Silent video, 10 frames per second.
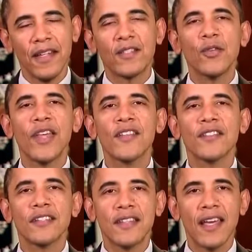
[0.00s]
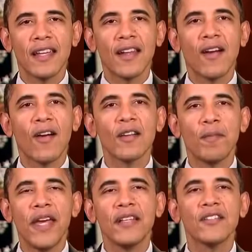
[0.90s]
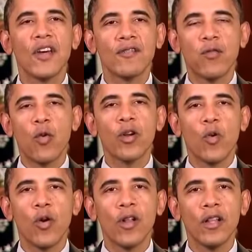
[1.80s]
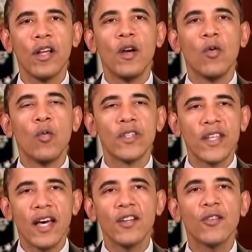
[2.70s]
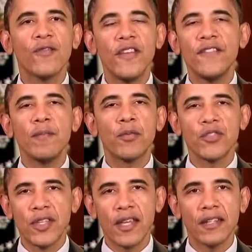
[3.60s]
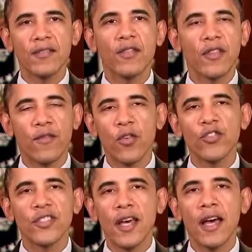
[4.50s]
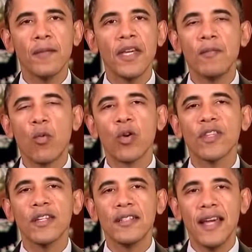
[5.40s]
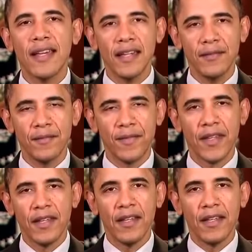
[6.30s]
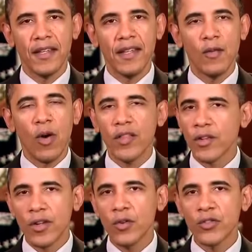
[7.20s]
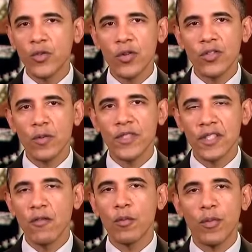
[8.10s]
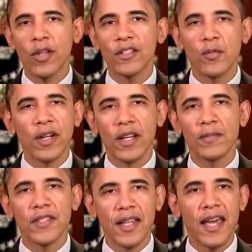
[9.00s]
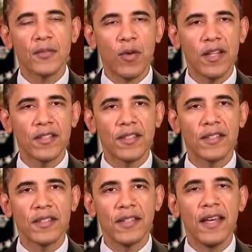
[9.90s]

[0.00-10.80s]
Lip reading: In 2010, our dependence on foreign oil was under 50% for the first time in more than a decade. And while there are no short-term silver bullets when it comes to gas prices,